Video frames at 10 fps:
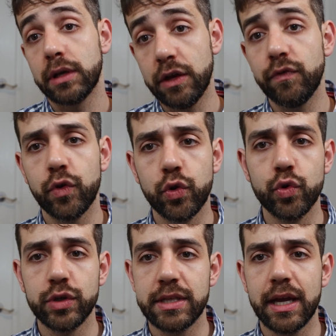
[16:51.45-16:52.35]
If
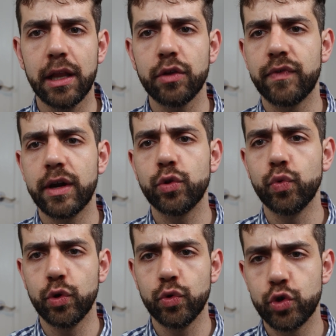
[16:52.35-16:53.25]
you use the Cloudflare
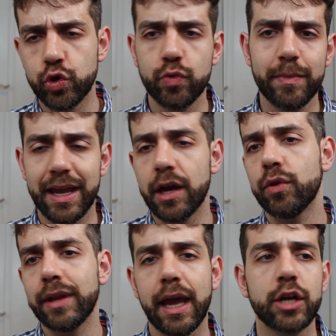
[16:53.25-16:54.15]
tool to make a
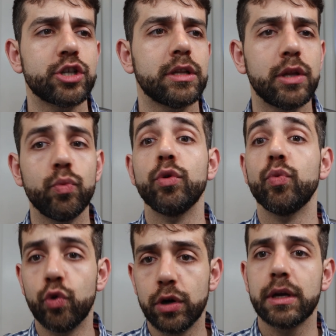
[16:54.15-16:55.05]
connection, they
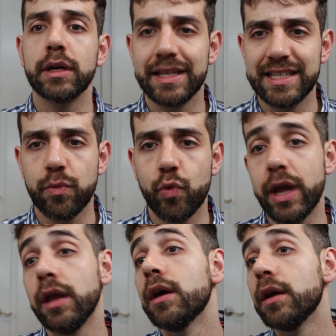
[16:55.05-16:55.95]
will work the same
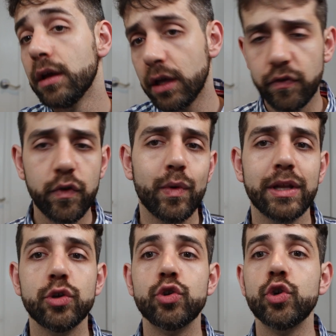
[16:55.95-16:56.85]
way. If you
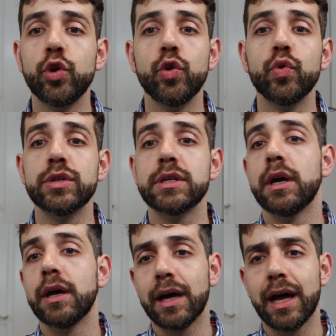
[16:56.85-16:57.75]
want to use
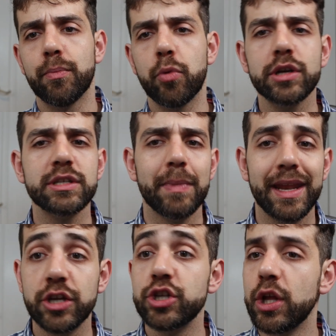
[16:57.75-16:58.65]
Proxy
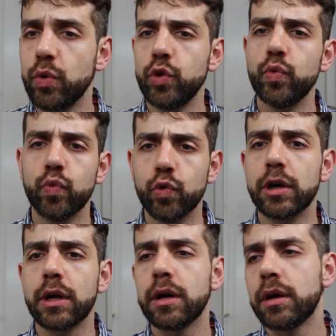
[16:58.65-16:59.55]
Manager, they will
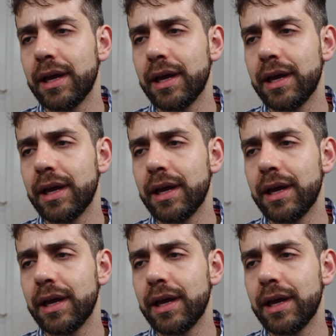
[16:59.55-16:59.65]
work